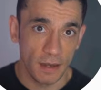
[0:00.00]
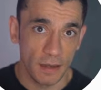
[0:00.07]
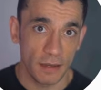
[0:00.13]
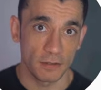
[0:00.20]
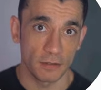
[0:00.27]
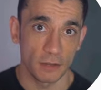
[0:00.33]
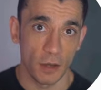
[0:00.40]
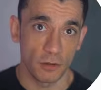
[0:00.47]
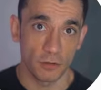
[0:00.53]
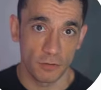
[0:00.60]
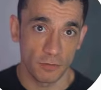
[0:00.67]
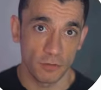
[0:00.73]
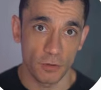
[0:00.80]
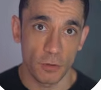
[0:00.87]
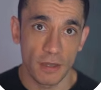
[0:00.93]
It starts to
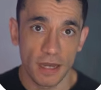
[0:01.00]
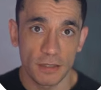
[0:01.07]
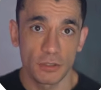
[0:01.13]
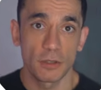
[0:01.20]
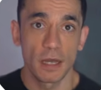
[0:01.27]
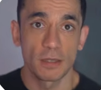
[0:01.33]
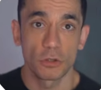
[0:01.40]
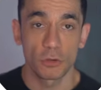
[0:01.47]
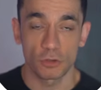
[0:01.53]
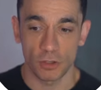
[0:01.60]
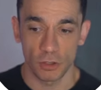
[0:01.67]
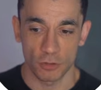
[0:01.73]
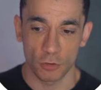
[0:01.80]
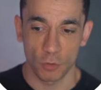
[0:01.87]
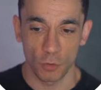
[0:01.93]
feel less like using
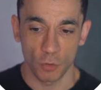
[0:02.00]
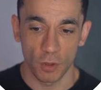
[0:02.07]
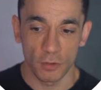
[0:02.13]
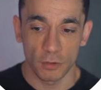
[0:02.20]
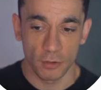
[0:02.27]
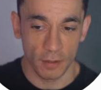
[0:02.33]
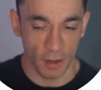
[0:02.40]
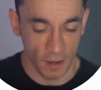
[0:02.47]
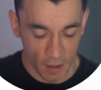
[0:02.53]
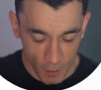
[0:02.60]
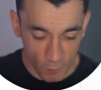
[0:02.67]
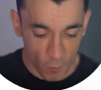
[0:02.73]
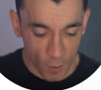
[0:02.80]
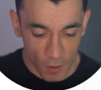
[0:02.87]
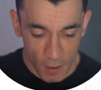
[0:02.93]
a tool once
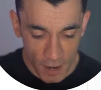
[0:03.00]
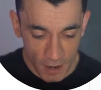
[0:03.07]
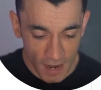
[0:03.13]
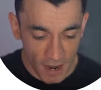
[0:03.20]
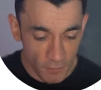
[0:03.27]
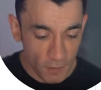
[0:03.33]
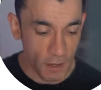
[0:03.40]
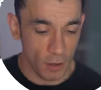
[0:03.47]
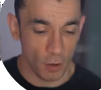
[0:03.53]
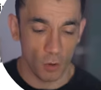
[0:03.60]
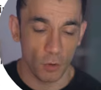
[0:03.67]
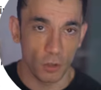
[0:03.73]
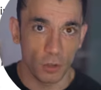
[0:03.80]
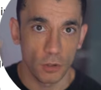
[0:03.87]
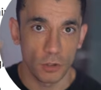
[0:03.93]
and more like having an
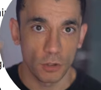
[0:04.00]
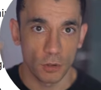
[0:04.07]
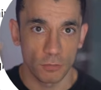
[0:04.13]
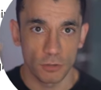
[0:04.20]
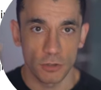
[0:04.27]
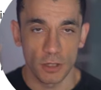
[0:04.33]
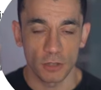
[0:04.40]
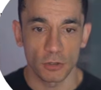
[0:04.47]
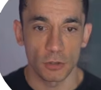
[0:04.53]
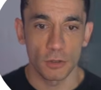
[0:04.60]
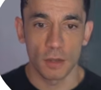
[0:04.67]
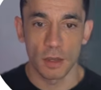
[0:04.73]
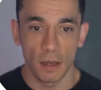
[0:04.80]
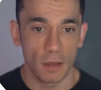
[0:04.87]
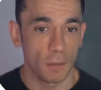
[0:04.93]
ongoing conversation
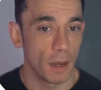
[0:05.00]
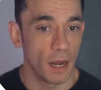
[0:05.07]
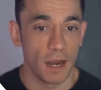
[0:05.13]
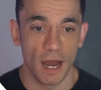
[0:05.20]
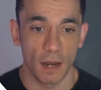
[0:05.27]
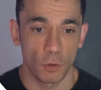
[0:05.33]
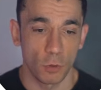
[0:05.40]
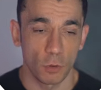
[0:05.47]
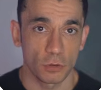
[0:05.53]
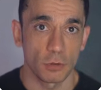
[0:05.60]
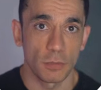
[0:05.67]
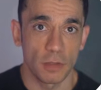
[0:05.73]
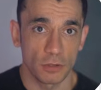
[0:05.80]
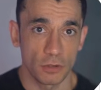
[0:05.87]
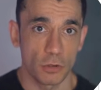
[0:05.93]
about how
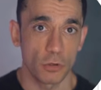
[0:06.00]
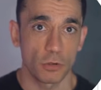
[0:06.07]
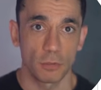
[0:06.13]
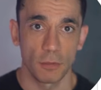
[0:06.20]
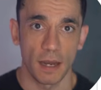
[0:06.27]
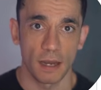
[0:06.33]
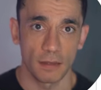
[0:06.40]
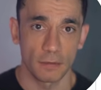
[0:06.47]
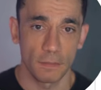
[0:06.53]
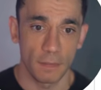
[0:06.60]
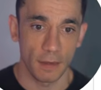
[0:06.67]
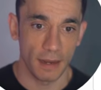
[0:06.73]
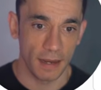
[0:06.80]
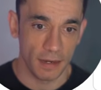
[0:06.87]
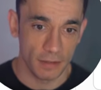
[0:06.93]
automation should behave.
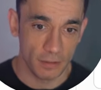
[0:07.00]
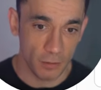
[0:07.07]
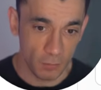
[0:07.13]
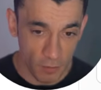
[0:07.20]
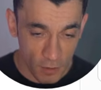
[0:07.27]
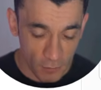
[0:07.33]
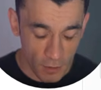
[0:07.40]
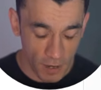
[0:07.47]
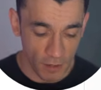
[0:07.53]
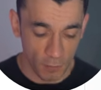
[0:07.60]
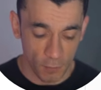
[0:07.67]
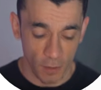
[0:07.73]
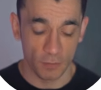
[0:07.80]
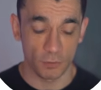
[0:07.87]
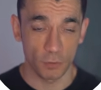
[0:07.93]
Here's the real
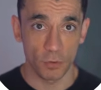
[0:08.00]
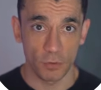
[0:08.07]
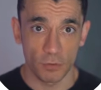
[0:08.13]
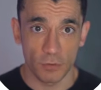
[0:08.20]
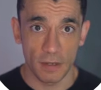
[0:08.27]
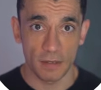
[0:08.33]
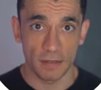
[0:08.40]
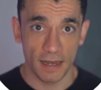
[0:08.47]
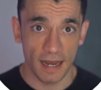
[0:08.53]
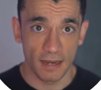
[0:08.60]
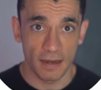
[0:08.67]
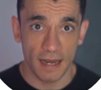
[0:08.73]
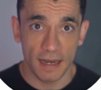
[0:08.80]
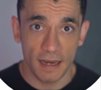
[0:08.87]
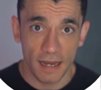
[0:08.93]
takeaway from all of this.
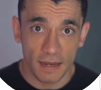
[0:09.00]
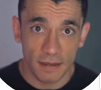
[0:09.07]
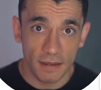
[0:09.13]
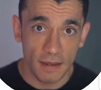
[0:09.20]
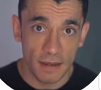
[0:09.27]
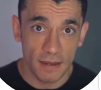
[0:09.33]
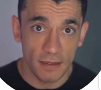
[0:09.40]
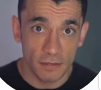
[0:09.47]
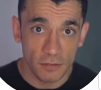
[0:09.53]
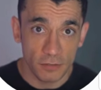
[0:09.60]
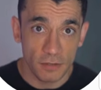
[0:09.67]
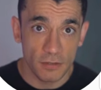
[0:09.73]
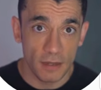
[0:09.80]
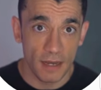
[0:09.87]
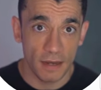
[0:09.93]
N8N isn't
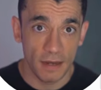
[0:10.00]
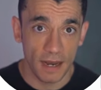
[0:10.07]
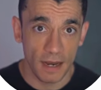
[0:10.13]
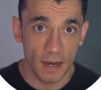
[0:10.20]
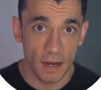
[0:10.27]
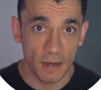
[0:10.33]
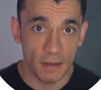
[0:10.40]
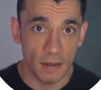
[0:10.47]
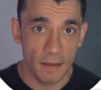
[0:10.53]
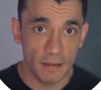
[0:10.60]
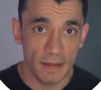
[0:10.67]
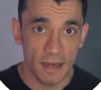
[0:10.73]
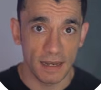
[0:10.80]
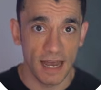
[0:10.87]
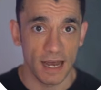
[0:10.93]
just letting AI
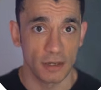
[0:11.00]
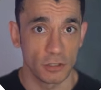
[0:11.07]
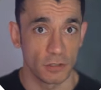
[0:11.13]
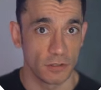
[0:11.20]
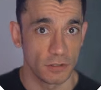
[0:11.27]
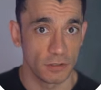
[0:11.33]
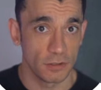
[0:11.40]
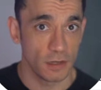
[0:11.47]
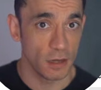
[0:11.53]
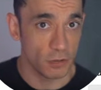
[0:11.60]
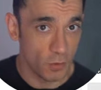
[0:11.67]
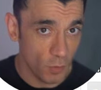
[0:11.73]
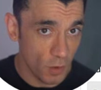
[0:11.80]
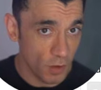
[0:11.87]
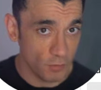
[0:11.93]
take actions inside
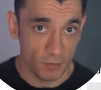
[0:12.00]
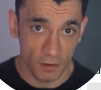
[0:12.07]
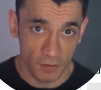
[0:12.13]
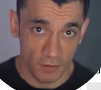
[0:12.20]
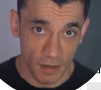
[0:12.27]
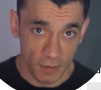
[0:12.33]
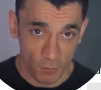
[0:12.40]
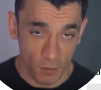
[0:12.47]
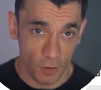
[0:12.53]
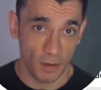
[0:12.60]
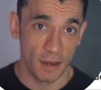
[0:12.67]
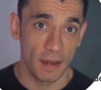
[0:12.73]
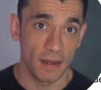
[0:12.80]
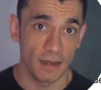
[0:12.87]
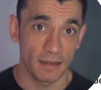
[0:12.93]
your workflows anymore.
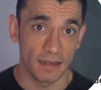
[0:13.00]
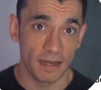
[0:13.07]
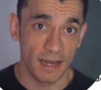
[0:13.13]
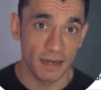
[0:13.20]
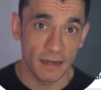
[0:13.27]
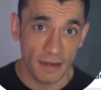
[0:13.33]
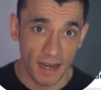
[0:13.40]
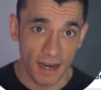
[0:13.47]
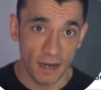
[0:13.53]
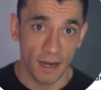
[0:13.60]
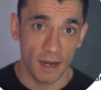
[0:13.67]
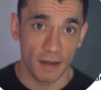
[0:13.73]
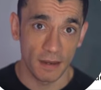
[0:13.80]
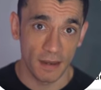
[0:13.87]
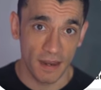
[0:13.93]
It's letting
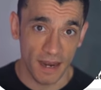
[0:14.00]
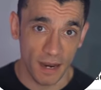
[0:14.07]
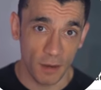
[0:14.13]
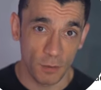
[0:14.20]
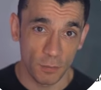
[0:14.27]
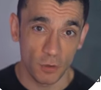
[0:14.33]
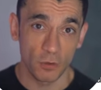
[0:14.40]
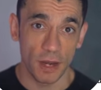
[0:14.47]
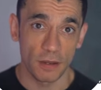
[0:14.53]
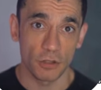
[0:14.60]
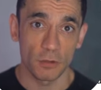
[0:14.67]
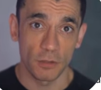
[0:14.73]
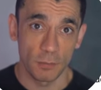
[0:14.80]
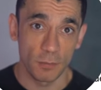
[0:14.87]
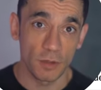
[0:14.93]
AI help you
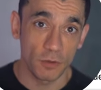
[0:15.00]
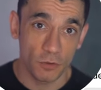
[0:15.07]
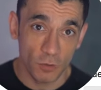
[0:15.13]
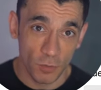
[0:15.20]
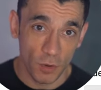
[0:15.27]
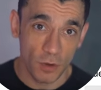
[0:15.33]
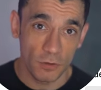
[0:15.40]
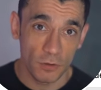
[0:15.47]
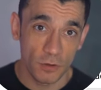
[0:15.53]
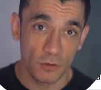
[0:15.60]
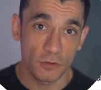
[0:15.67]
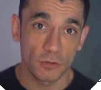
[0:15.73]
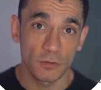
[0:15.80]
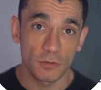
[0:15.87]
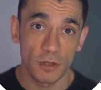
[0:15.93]
actually build the
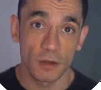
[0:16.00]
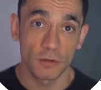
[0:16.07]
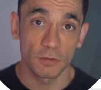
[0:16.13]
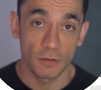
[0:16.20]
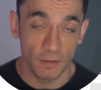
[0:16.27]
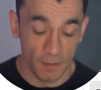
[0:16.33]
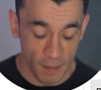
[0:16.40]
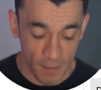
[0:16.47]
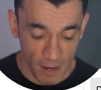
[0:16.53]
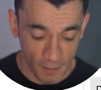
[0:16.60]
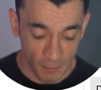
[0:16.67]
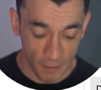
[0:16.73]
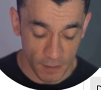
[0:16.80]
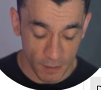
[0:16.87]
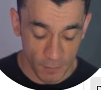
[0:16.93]
workflows themselves.
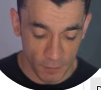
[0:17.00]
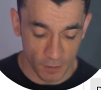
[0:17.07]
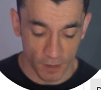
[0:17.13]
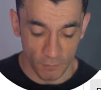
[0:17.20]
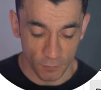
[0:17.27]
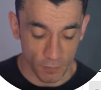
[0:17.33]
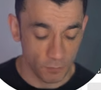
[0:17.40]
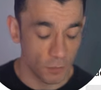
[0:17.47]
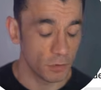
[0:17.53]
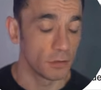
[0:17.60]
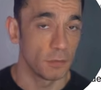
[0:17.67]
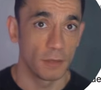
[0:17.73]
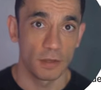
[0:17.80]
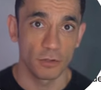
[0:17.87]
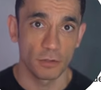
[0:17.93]
That's a different level of
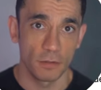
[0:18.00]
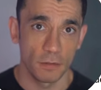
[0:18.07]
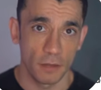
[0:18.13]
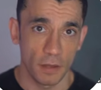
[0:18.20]
automation.